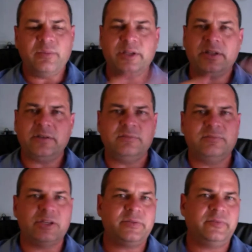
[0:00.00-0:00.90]
But
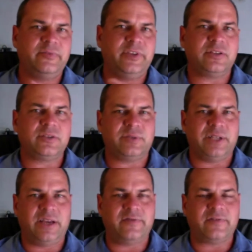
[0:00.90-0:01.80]
most vehicles
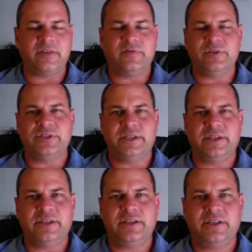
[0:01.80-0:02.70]
will have a first
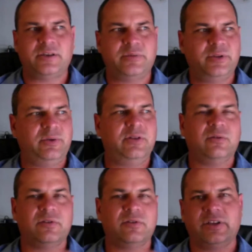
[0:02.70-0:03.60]
aid kit, so between
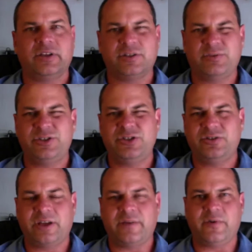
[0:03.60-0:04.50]
all the vehicles we
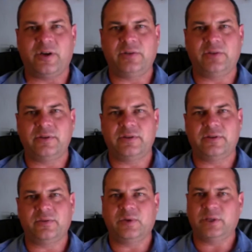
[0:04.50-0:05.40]
should come right
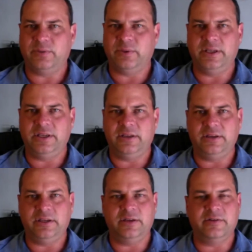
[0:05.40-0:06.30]
with what we need
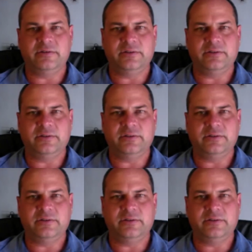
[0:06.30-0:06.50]
in a